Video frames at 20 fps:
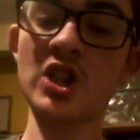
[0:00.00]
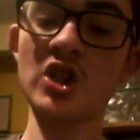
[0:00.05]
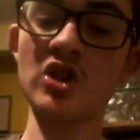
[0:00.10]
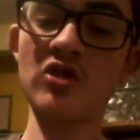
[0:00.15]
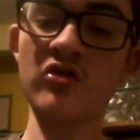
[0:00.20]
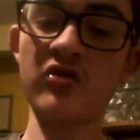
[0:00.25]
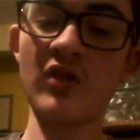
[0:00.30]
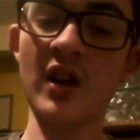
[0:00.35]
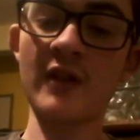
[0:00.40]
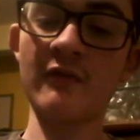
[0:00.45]

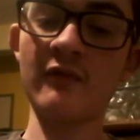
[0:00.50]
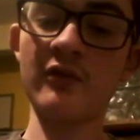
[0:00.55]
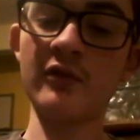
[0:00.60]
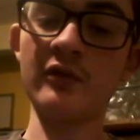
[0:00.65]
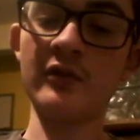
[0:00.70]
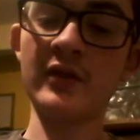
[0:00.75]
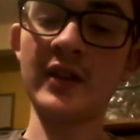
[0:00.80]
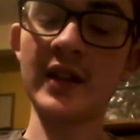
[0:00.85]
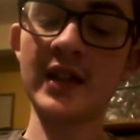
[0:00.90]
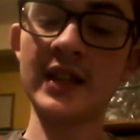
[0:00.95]
travel
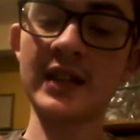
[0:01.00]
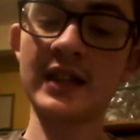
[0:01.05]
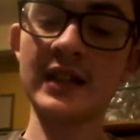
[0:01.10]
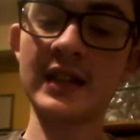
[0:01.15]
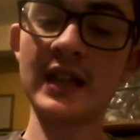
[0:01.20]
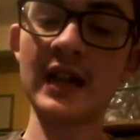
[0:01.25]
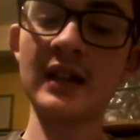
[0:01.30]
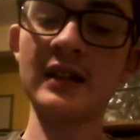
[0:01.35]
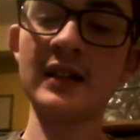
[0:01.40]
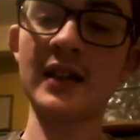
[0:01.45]
the
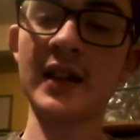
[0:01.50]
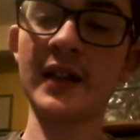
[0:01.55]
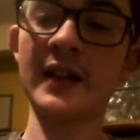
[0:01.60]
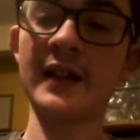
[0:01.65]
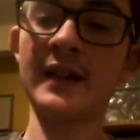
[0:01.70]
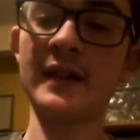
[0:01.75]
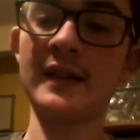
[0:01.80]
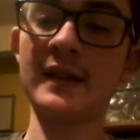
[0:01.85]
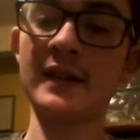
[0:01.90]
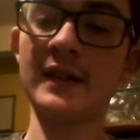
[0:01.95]

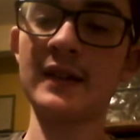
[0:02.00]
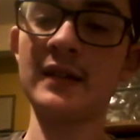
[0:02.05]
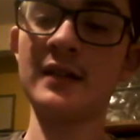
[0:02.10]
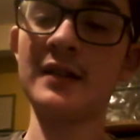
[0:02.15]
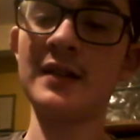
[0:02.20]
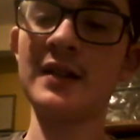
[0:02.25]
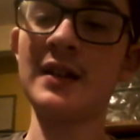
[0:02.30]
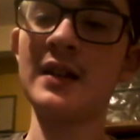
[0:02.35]
galaxy,